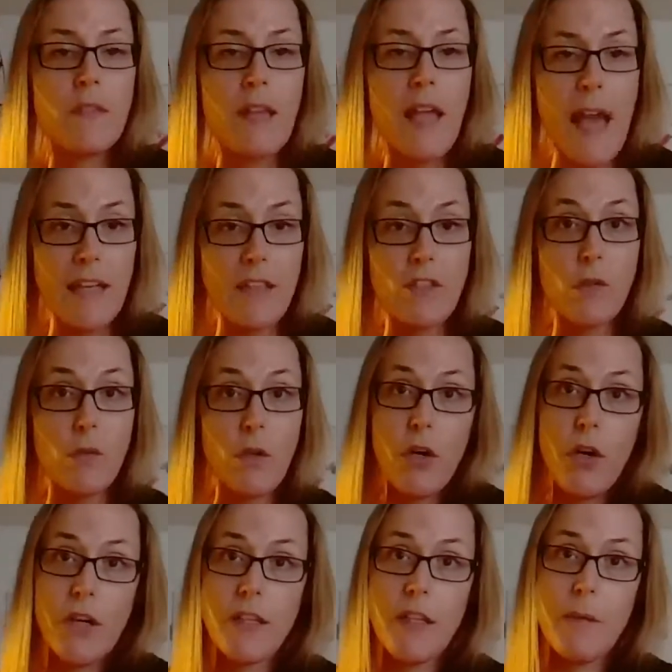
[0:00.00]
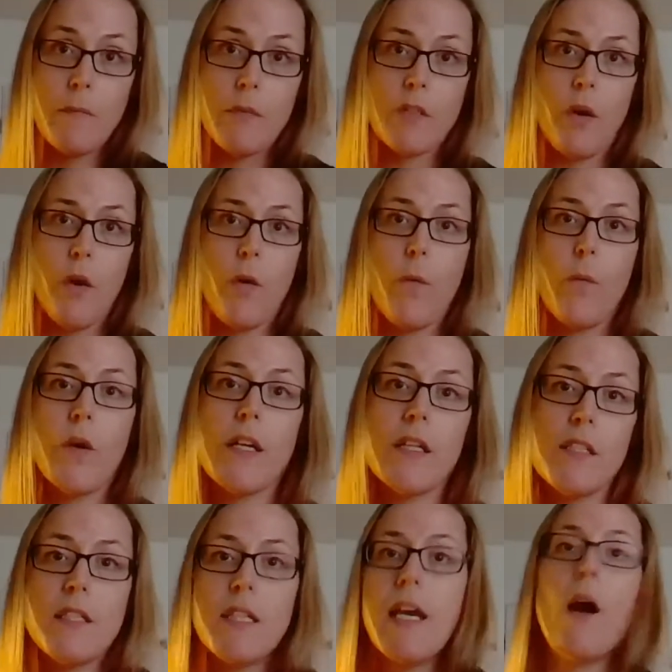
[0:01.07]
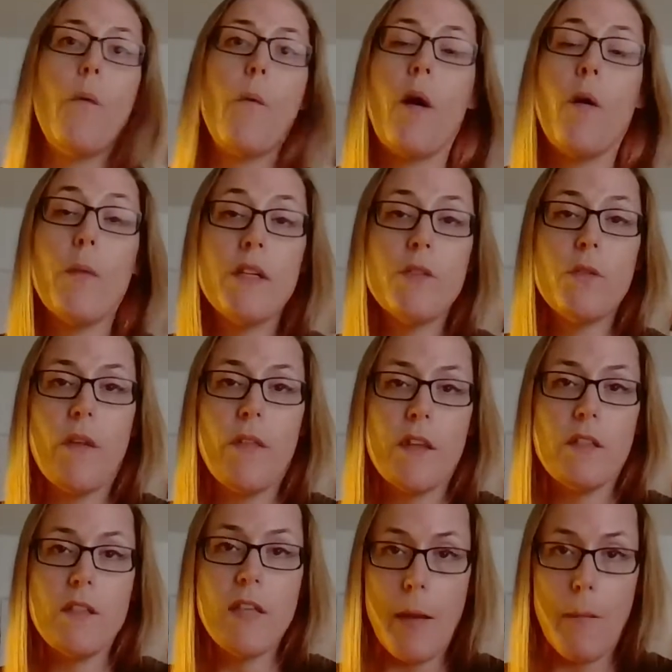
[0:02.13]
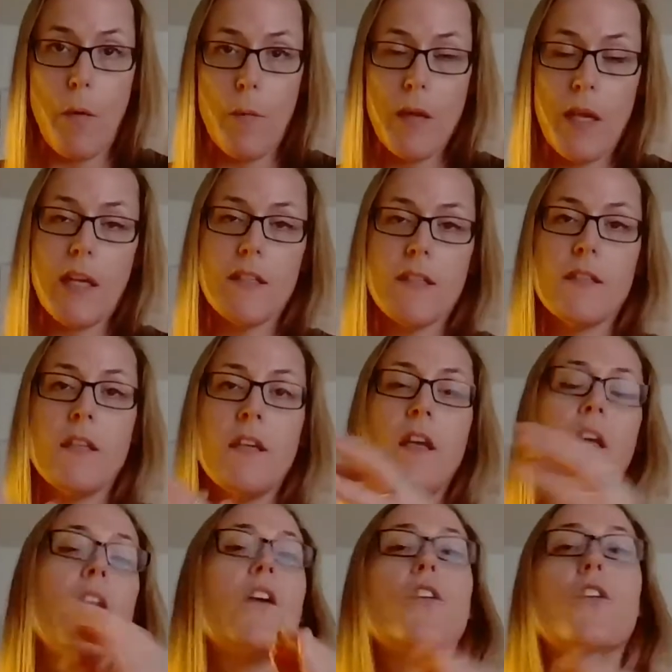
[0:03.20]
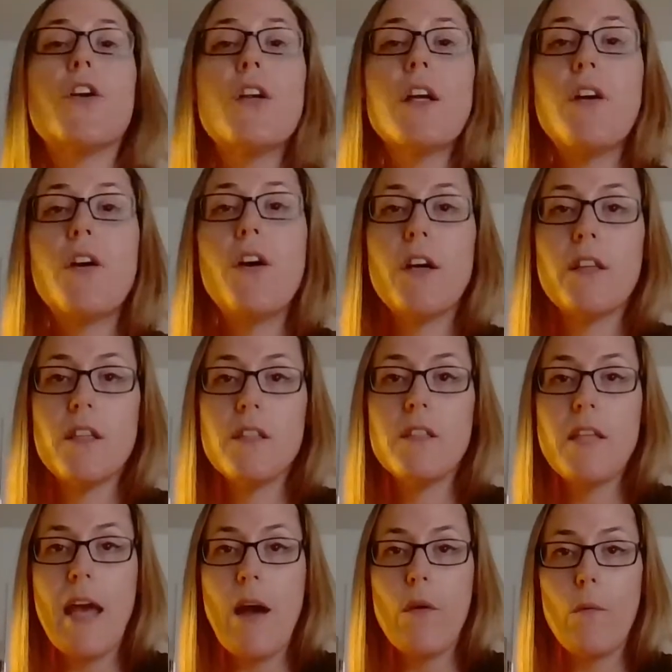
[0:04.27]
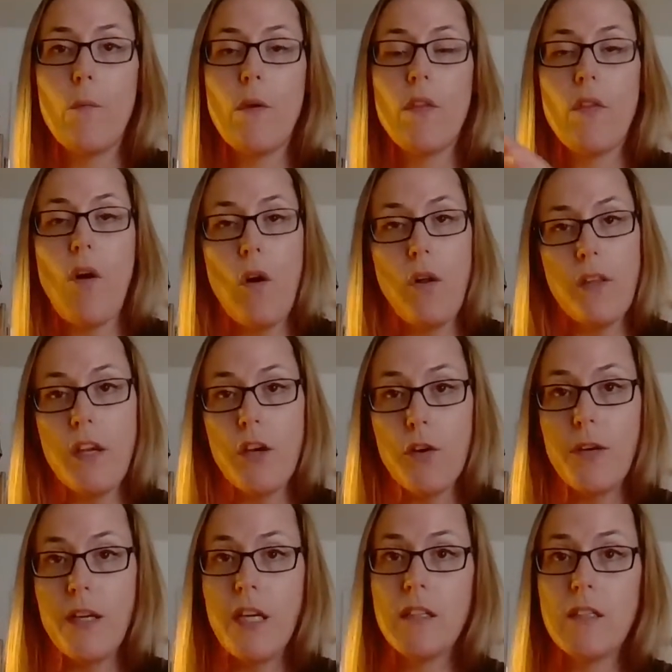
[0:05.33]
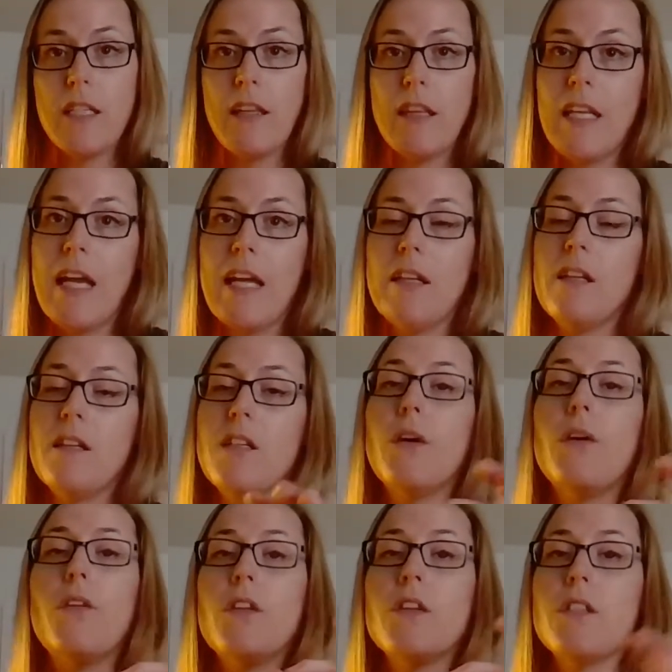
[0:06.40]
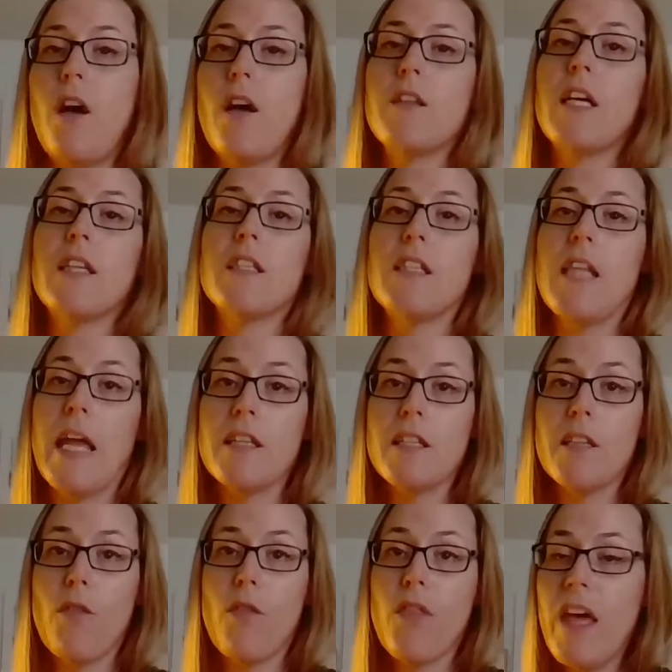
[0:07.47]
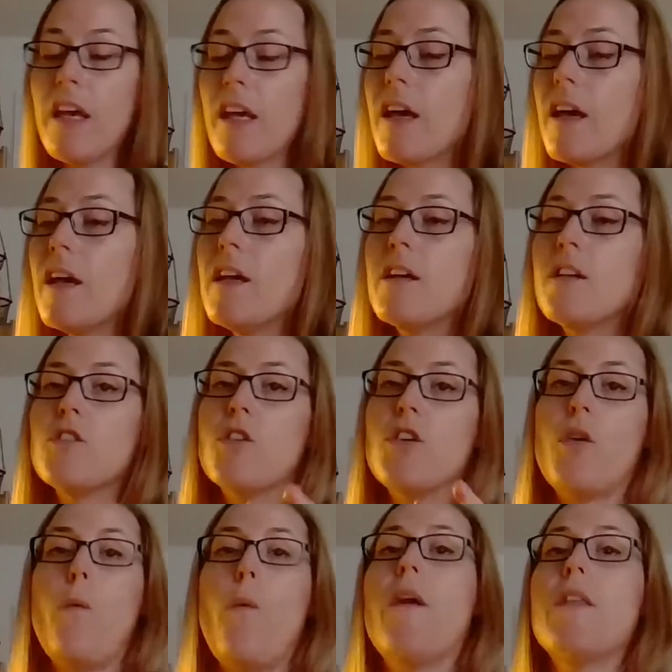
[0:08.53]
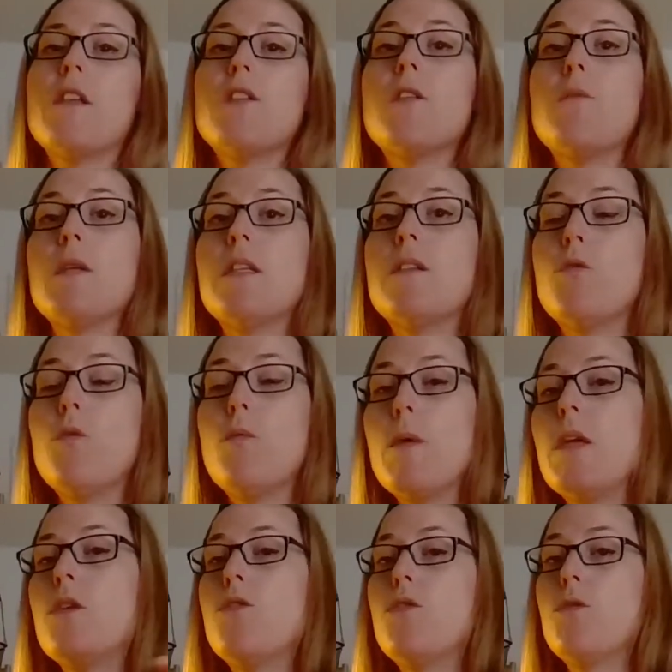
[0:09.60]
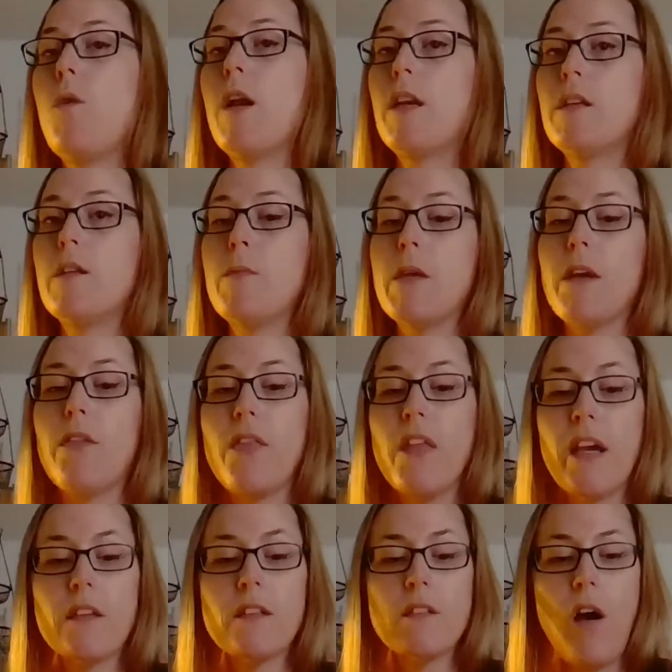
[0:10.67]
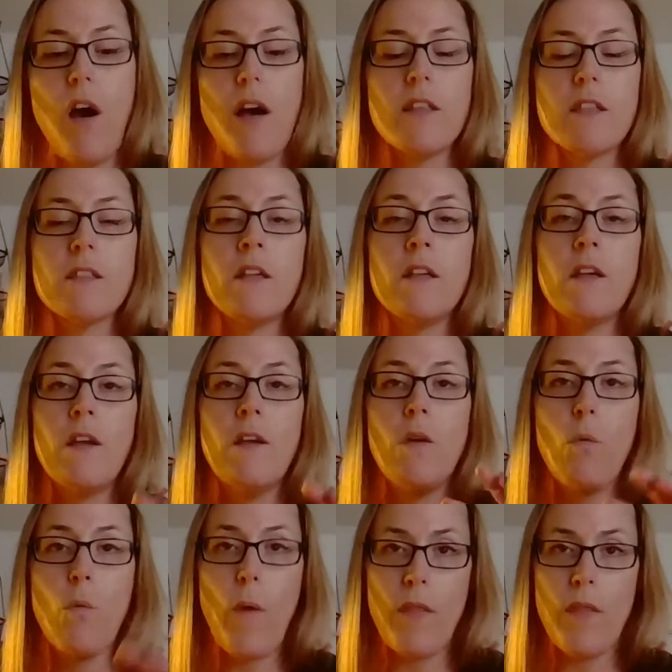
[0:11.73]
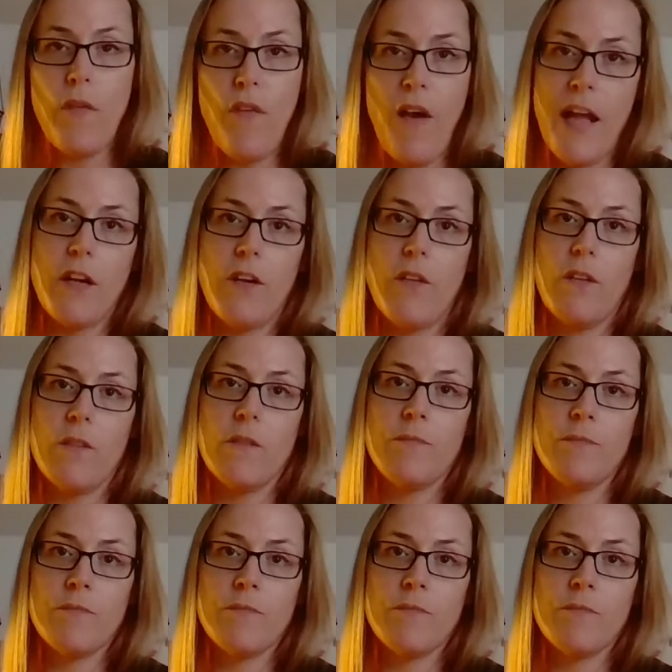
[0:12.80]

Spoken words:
as you cook them. So we're going to see how well we do on this demo, because you're going to cook this down with all the ingredients at the end until the sauce gets nice and thick. So you don't want this to be soupy. You do want it to be a thick sauce when the final